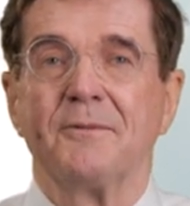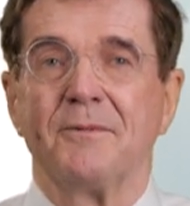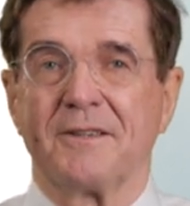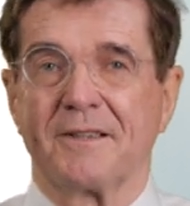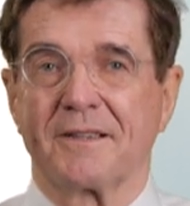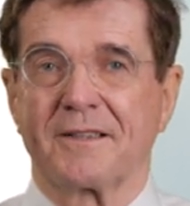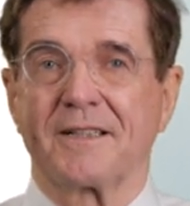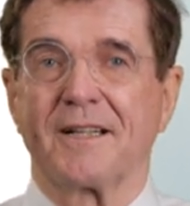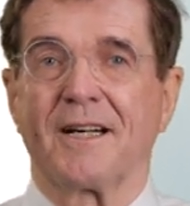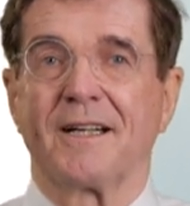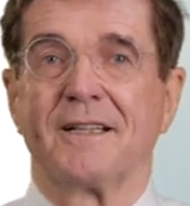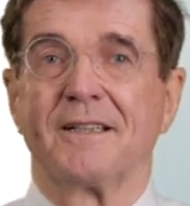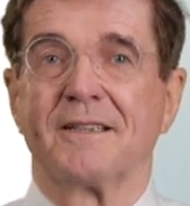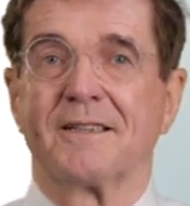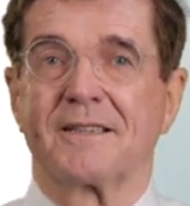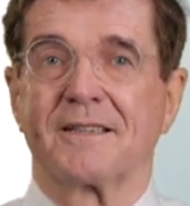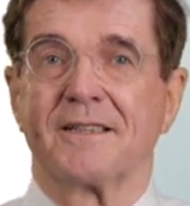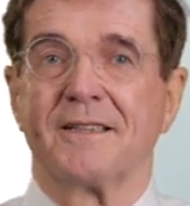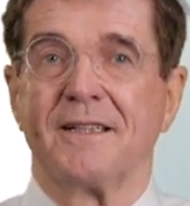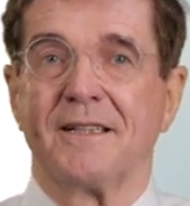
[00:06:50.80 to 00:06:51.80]
with the
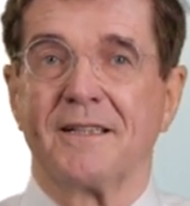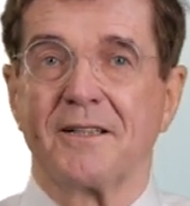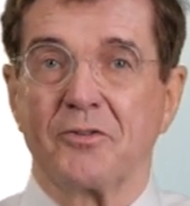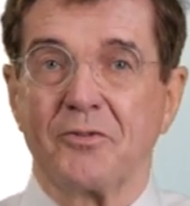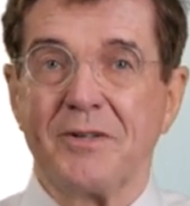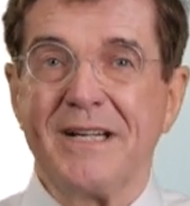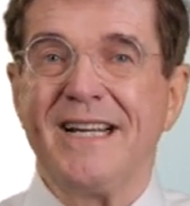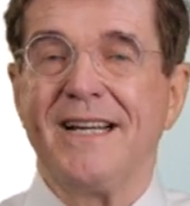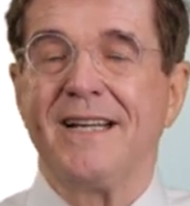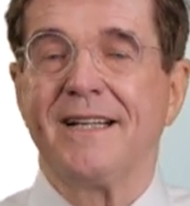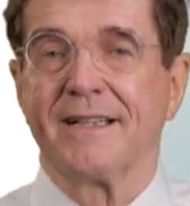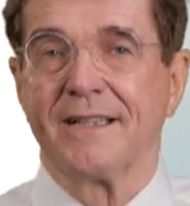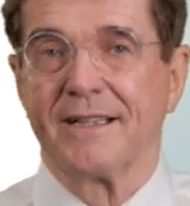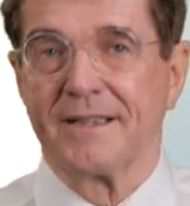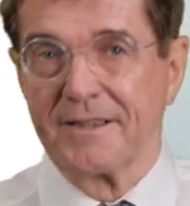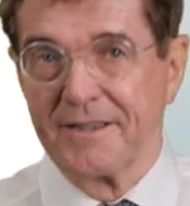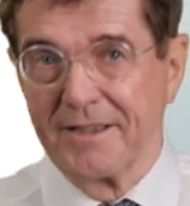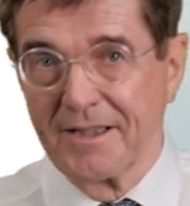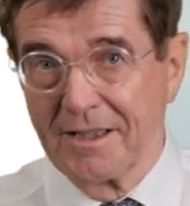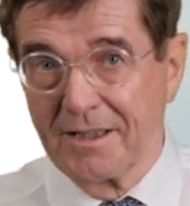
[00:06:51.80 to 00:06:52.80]
colors green
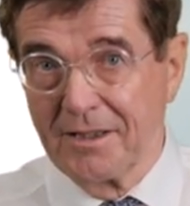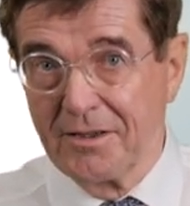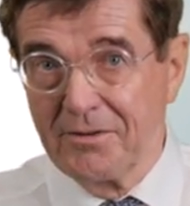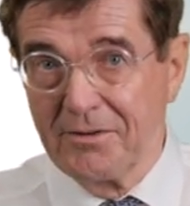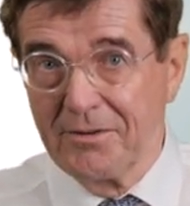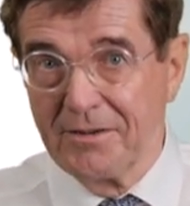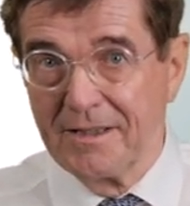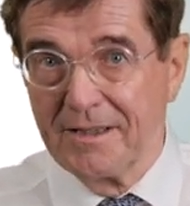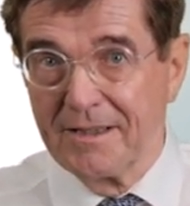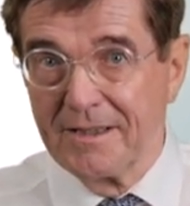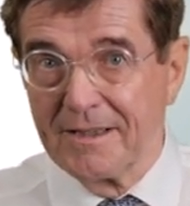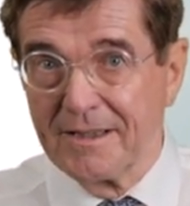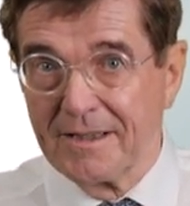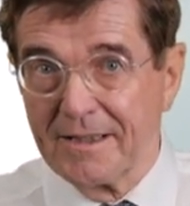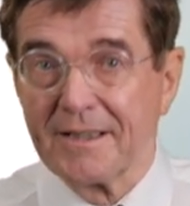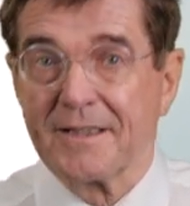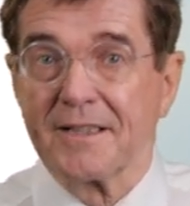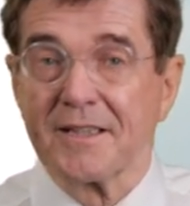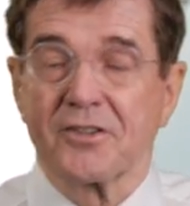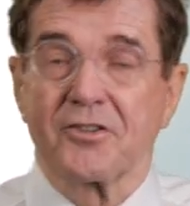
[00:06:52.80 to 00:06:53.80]
and yellow.
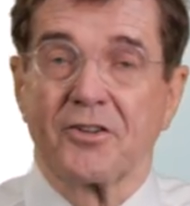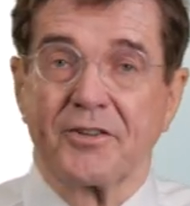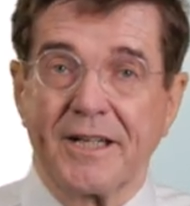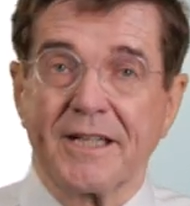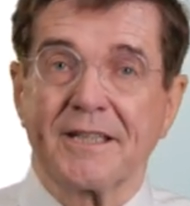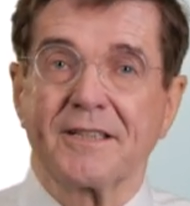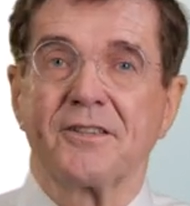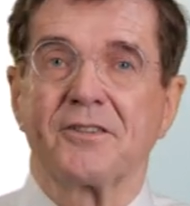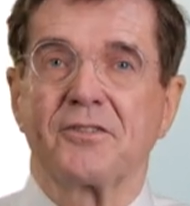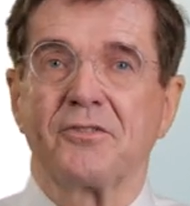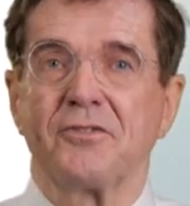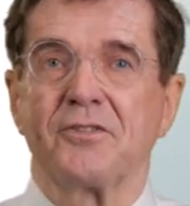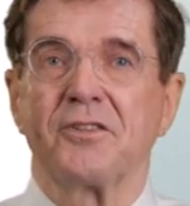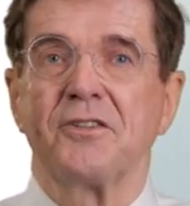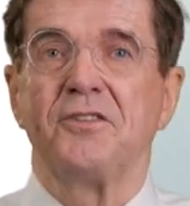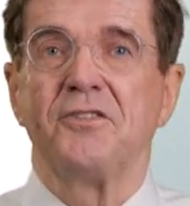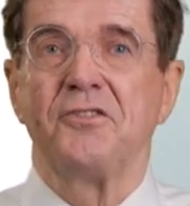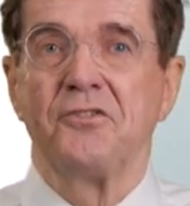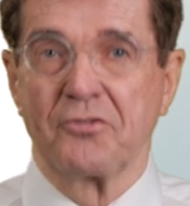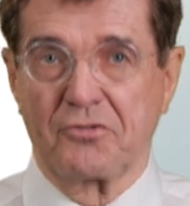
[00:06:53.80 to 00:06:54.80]
It is connected to
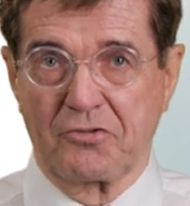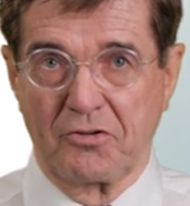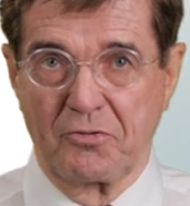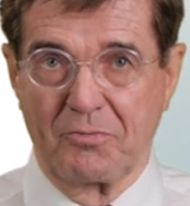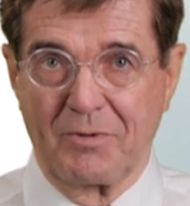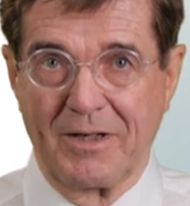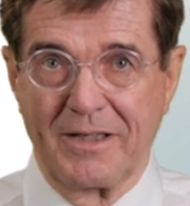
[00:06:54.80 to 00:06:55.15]
the neutral